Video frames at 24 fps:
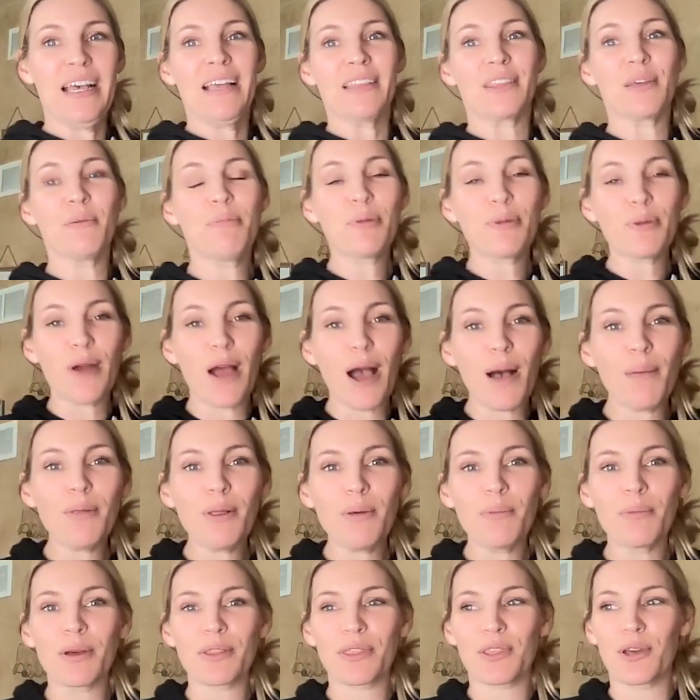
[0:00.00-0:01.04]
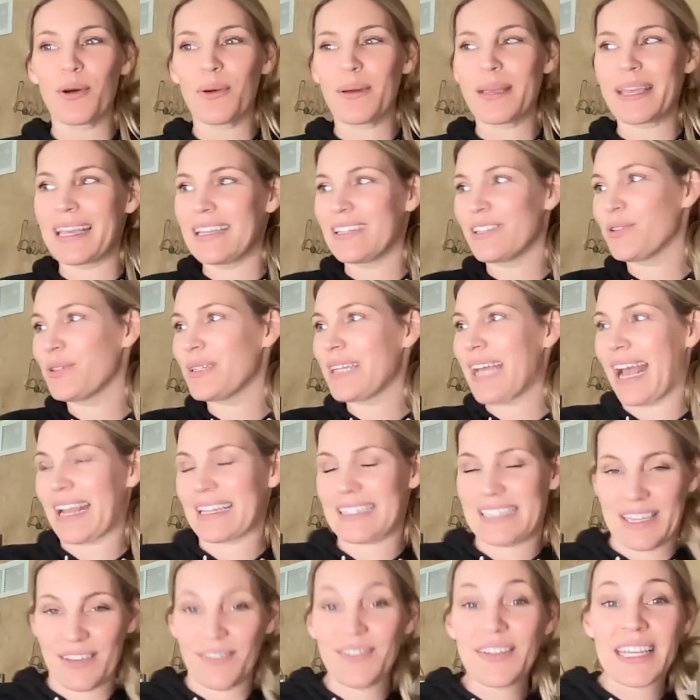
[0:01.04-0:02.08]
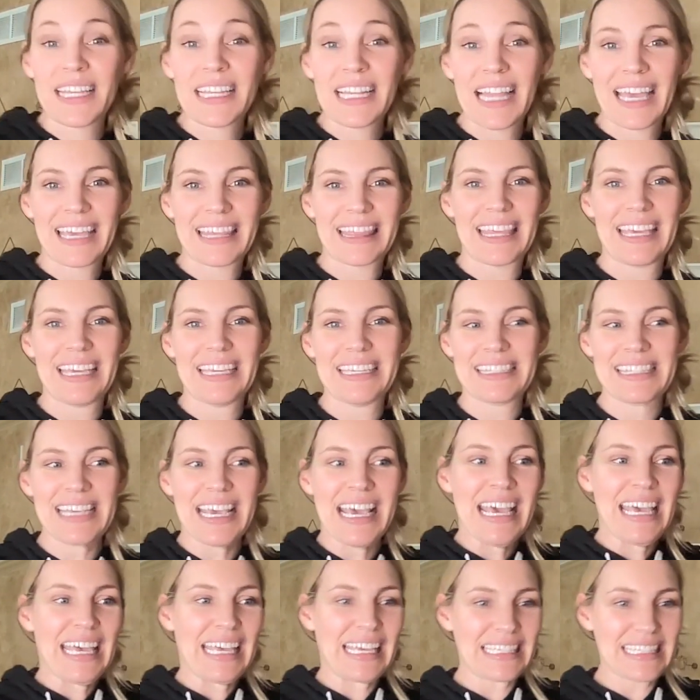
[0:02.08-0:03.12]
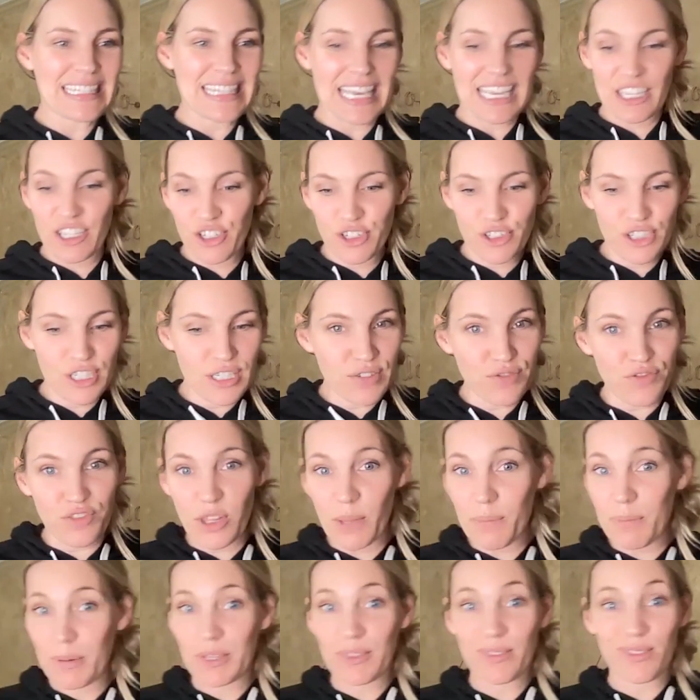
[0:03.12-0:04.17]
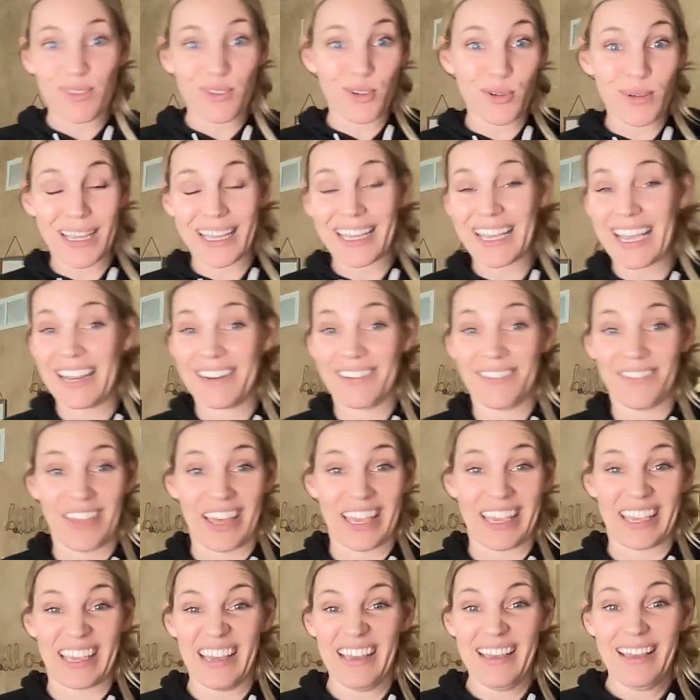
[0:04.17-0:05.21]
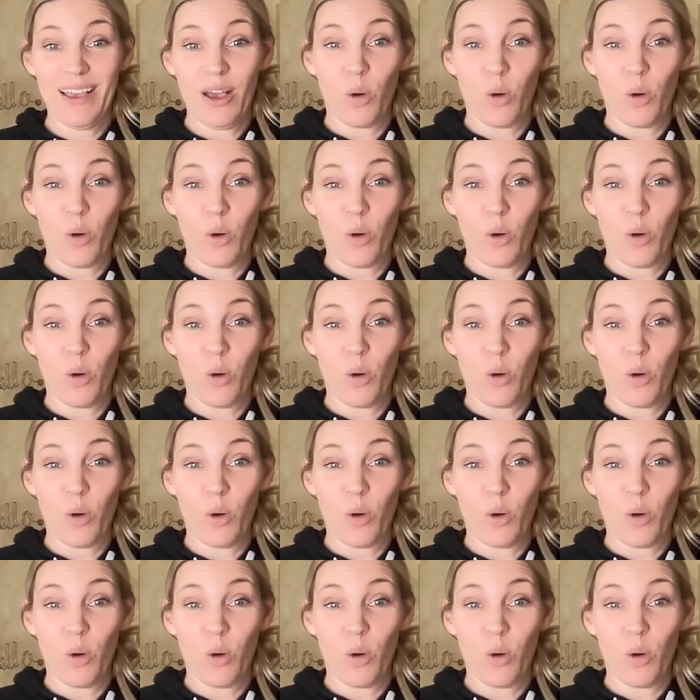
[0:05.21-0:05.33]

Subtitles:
The problem with going into an activity like this is that you're just flipping through and kind of like